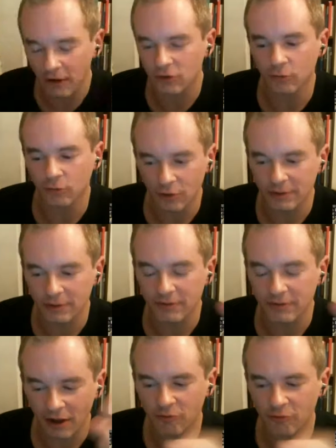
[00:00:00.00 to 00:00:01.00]
women, the
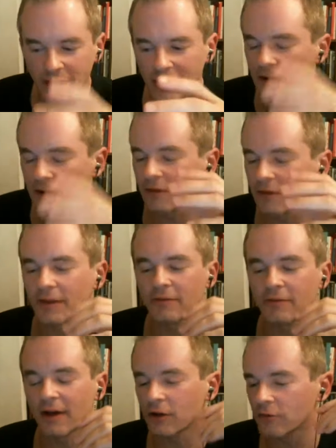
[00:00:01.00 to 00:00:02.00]
value of men, the
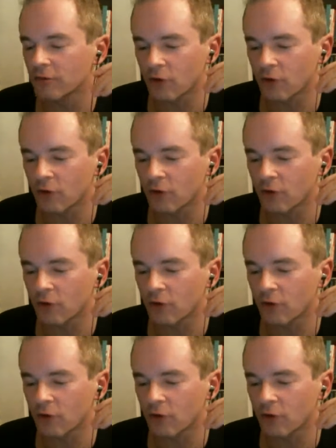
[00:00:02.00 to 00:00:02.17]
value of